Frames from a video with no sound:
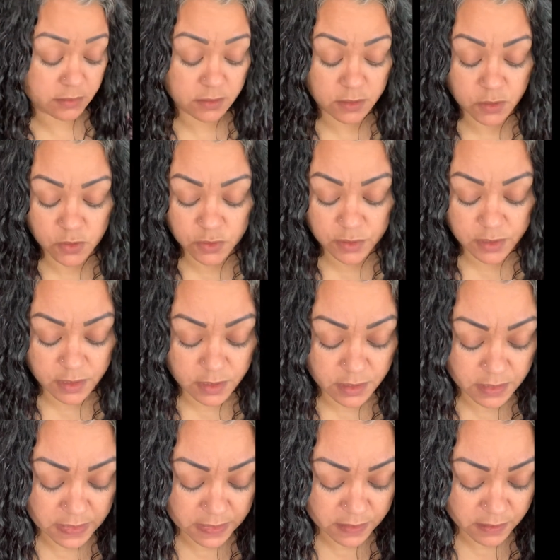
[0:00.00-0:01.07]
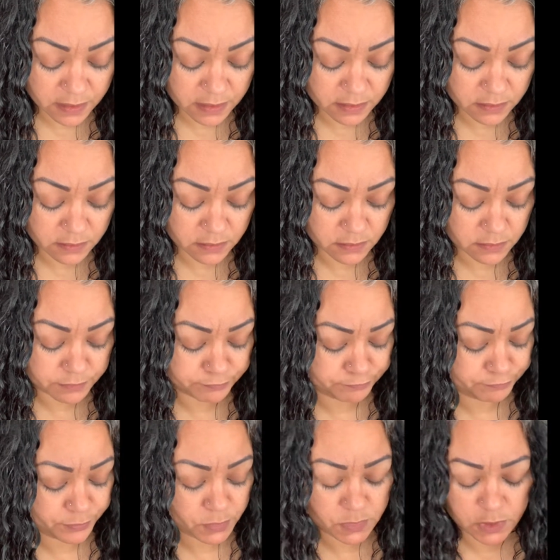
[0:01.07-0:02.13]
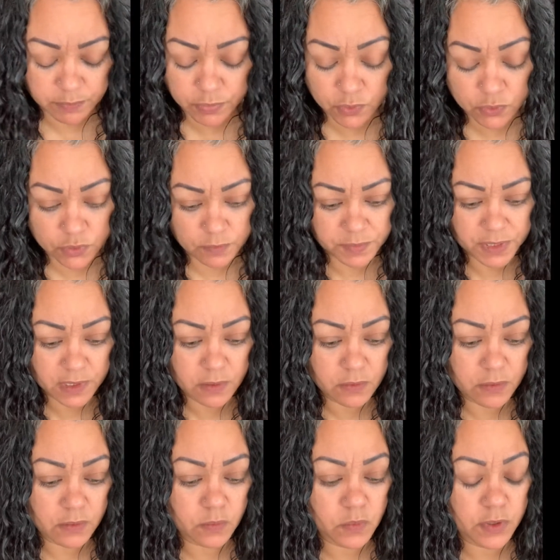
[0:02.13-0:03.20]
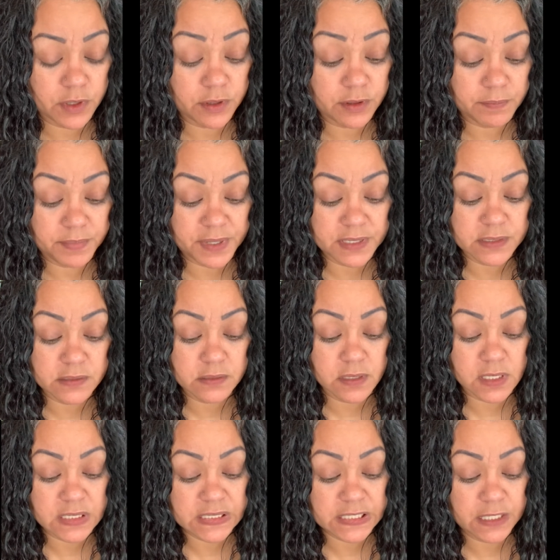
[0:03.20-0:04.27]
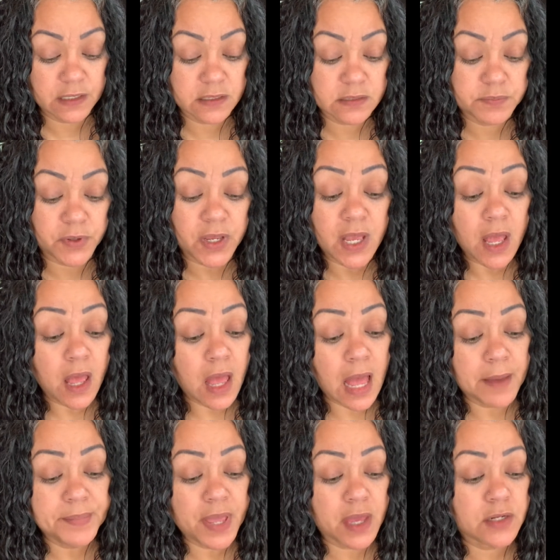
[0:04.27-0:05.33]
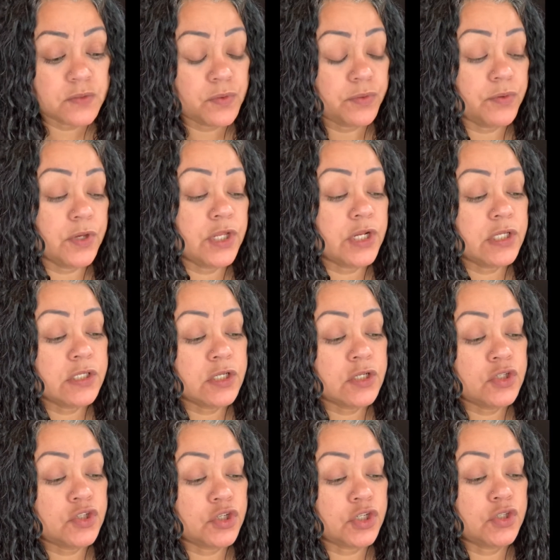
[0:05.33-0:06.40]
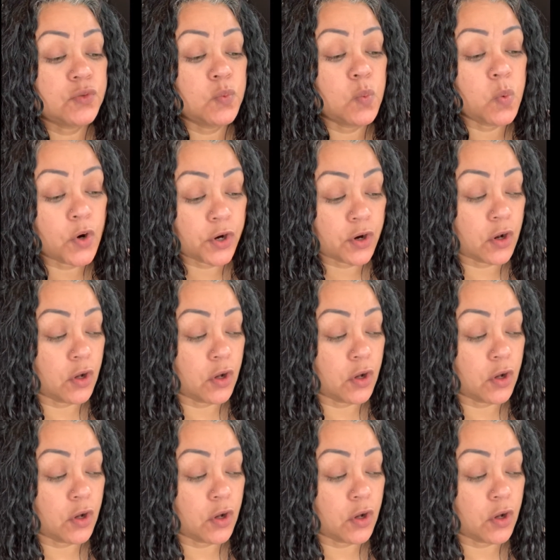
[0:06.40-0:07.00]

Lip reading: You know, is supposed to be one of the best concealers, but I'll be honest with you, it doesn't just work